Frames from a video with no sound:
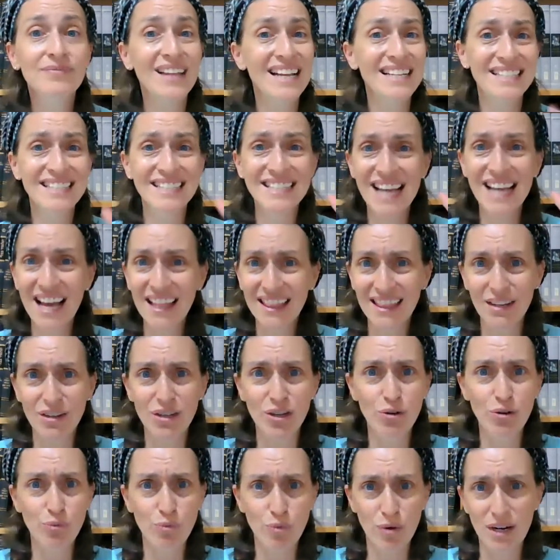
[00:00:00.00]
it's not that
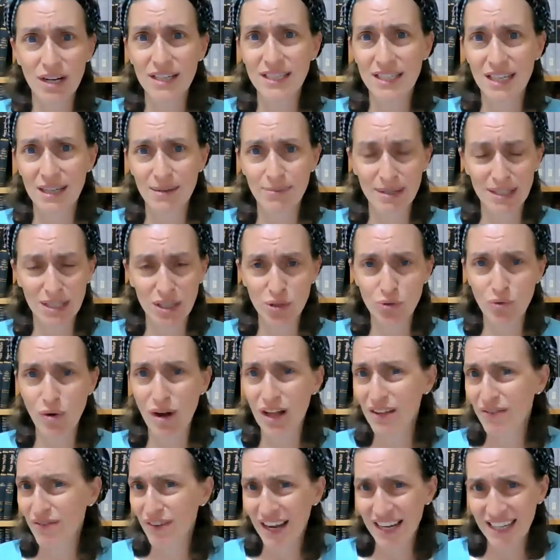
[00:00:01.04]
your work is going to be
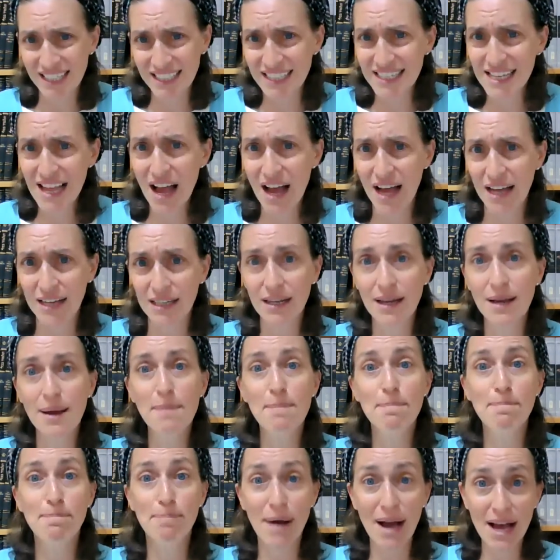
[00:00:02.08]
disqualified. It's not.
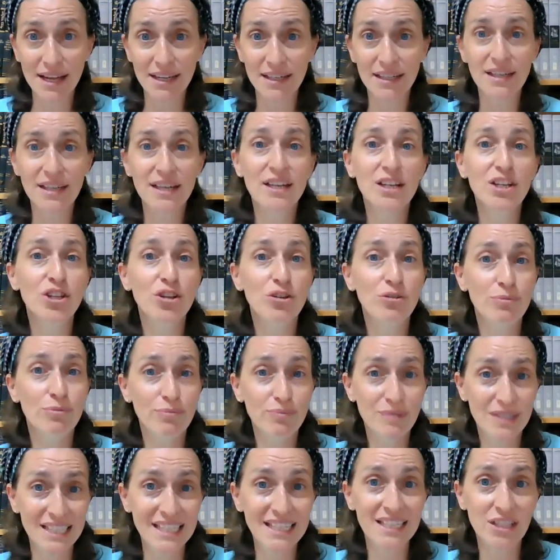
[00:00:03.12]
But you
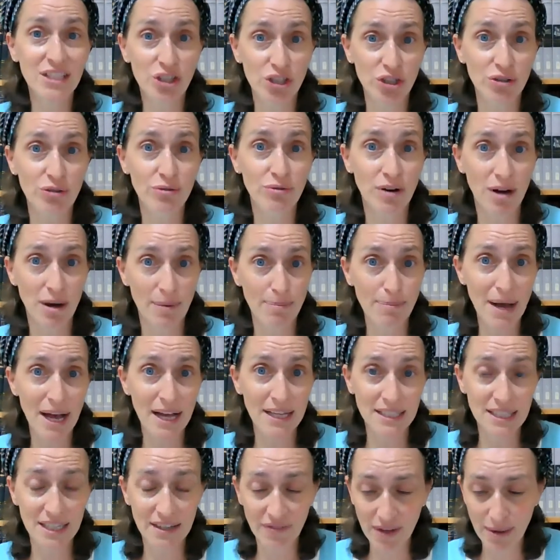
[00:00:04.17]
didn't do a
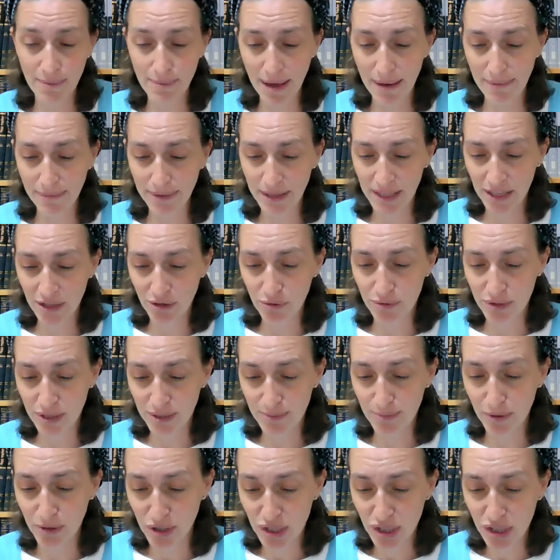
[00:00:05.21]
positive commandment that you were
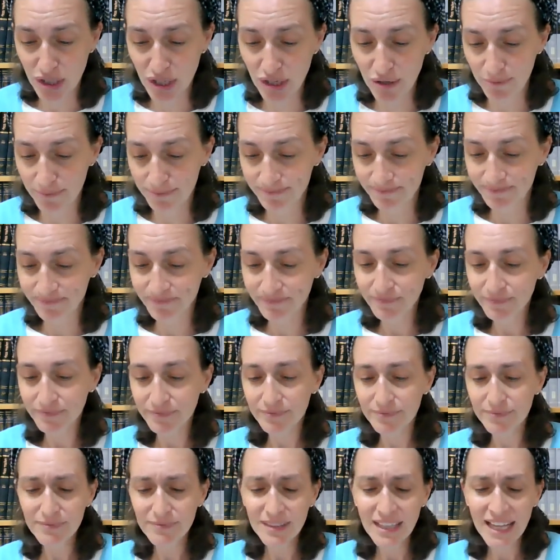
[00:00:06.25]
supposed to do.
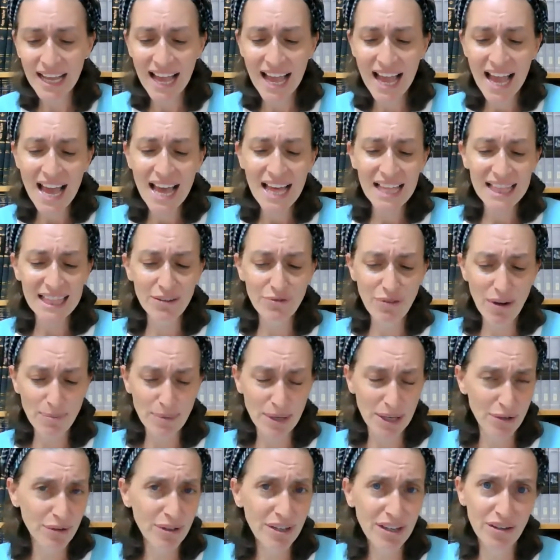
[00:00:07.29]
The Rabbi
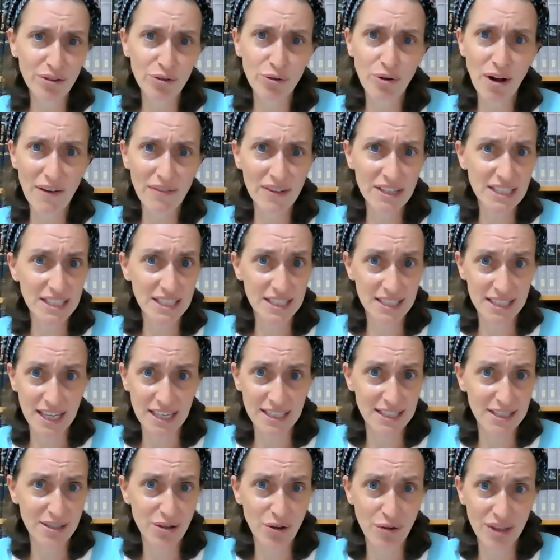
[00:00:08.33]
Yehuda, who obviously
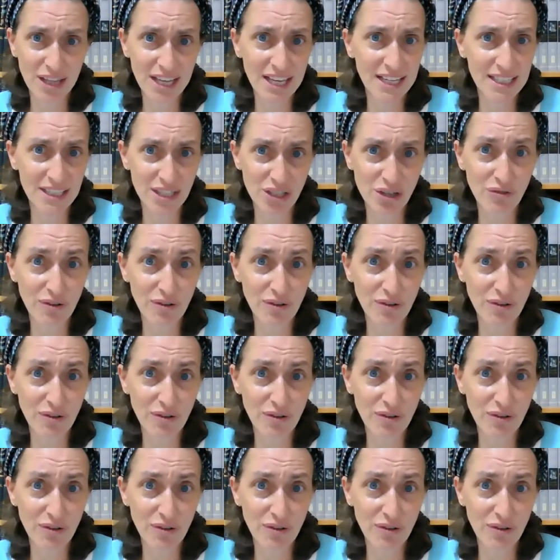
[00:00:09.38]
says this whole thing is